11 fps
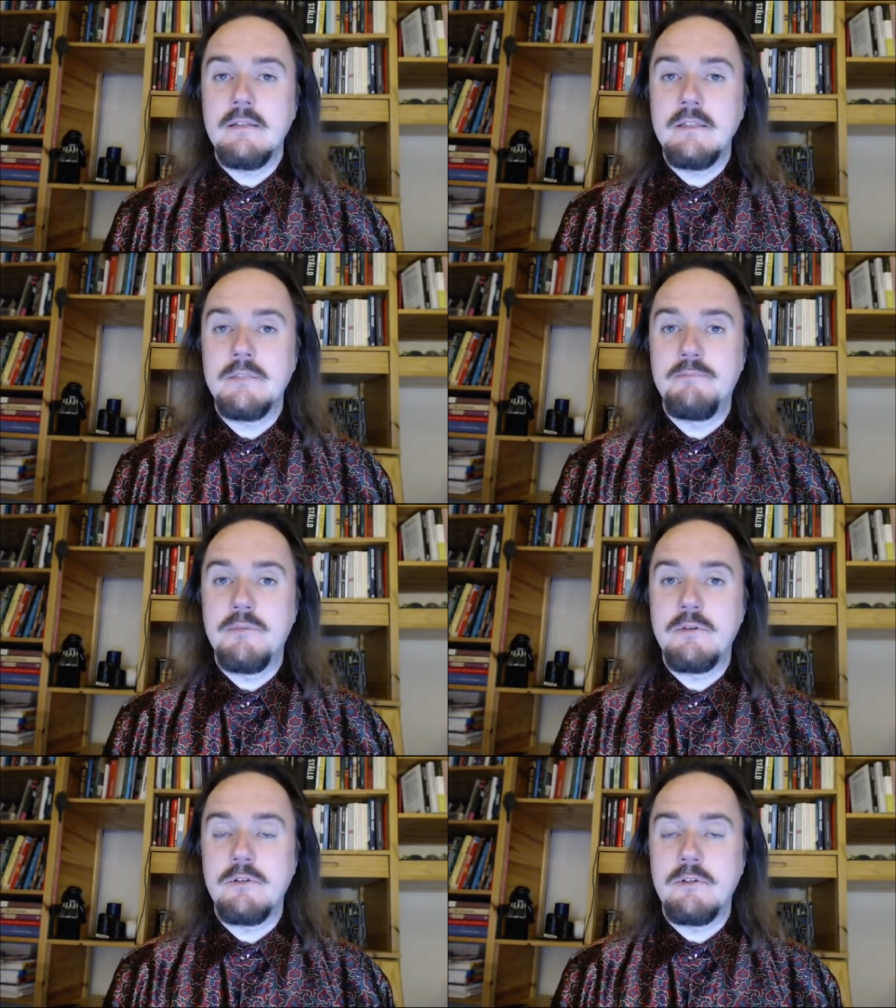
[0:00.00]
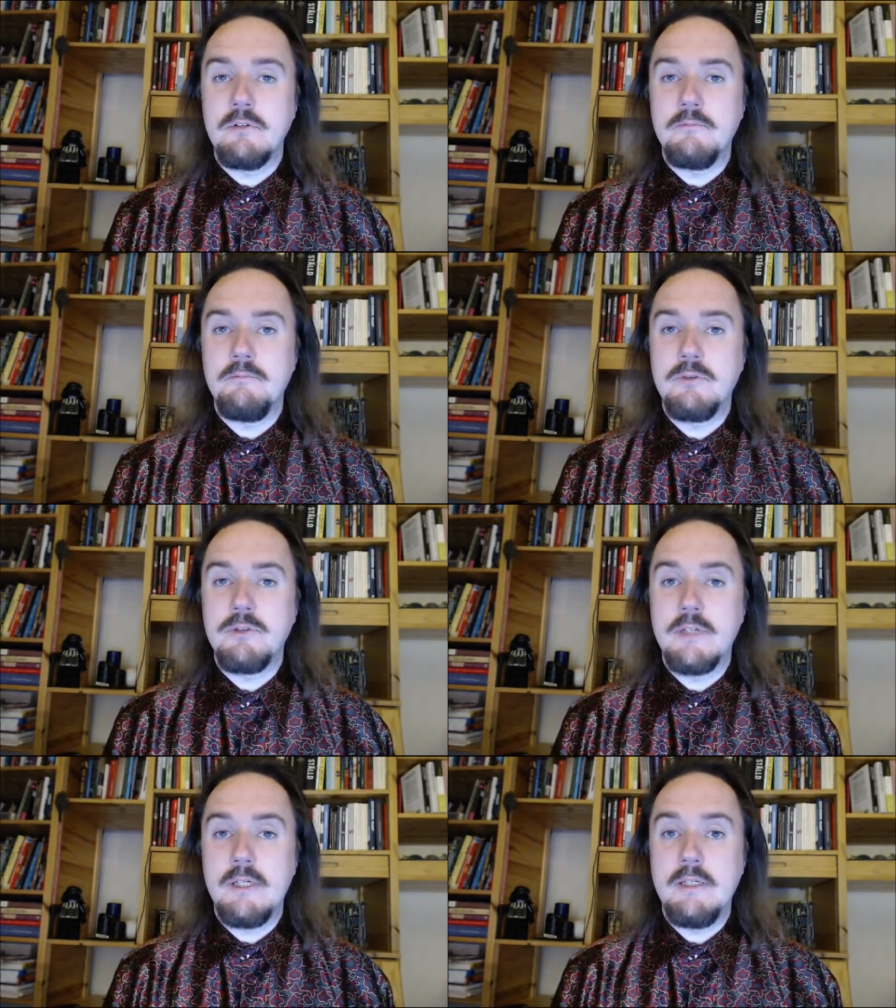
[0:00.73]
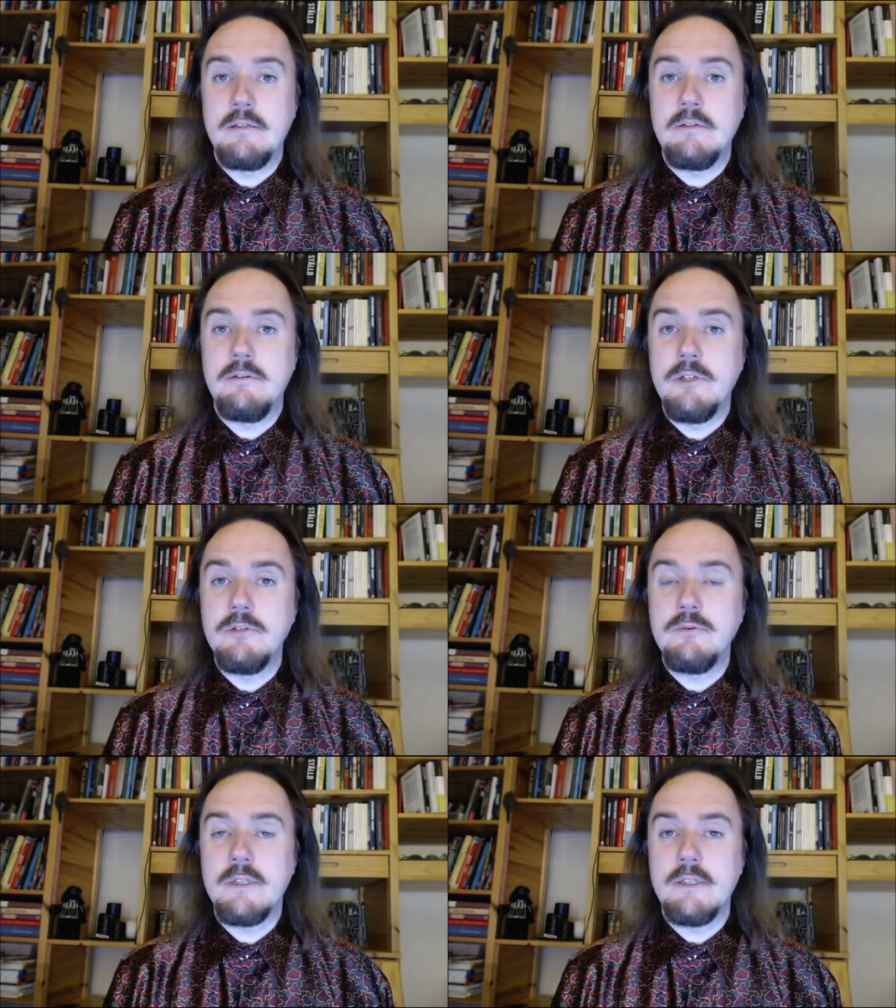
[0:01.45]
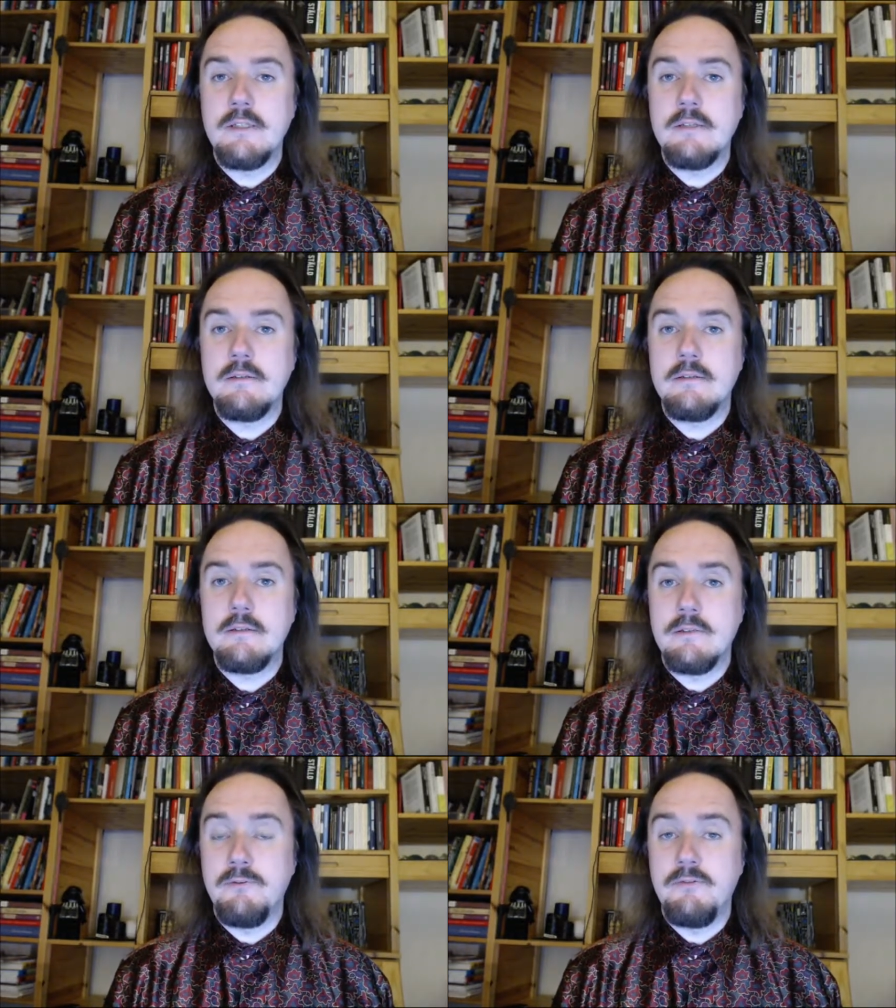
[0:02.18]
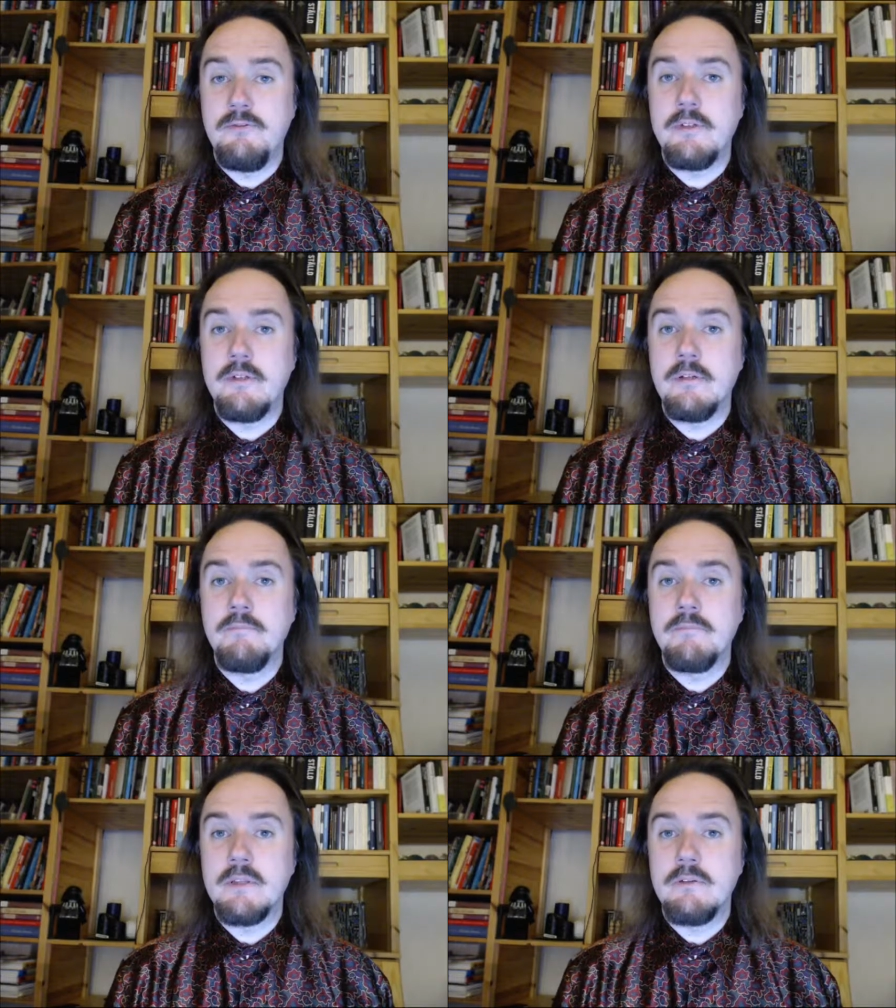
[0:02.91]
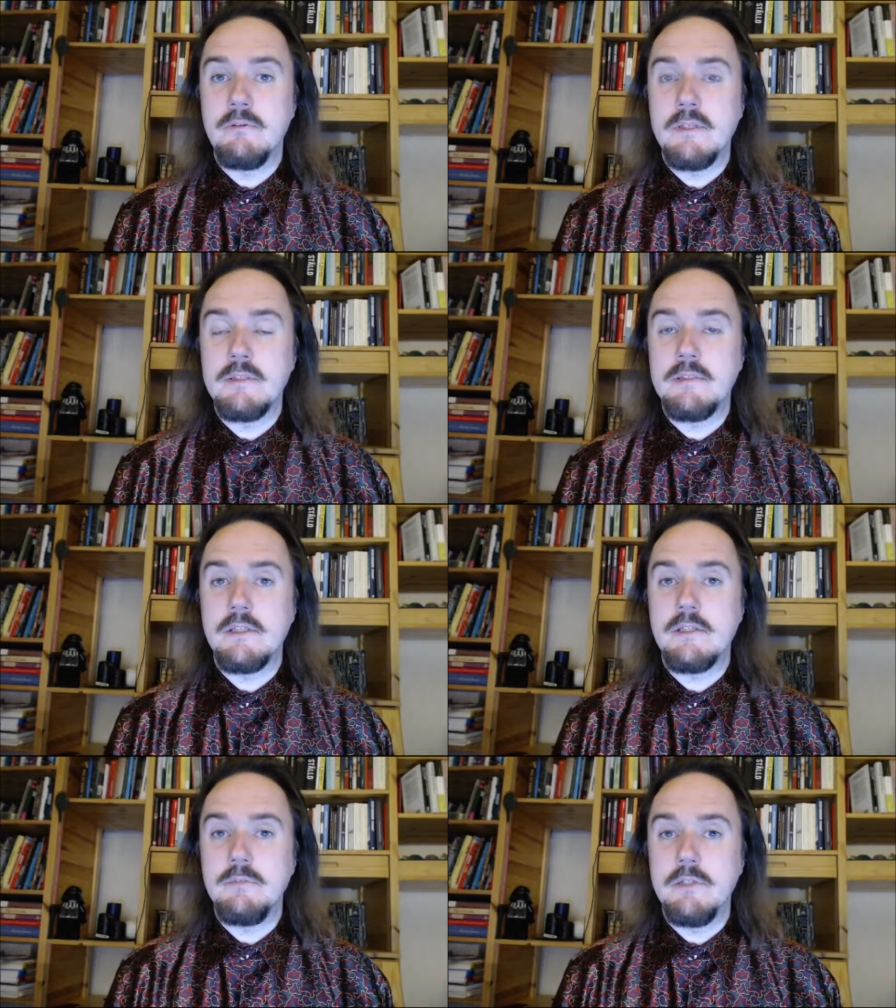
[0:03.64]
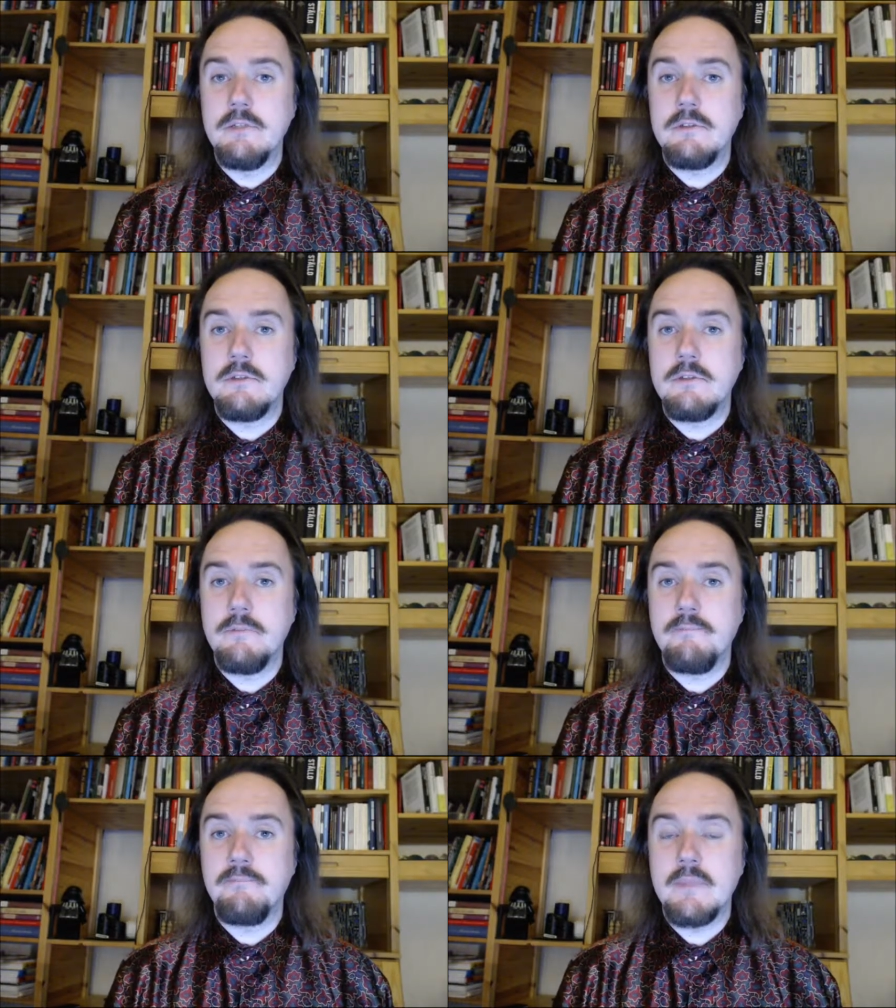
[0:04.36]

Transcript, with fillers: This book portrays two kinds of domestic abuse.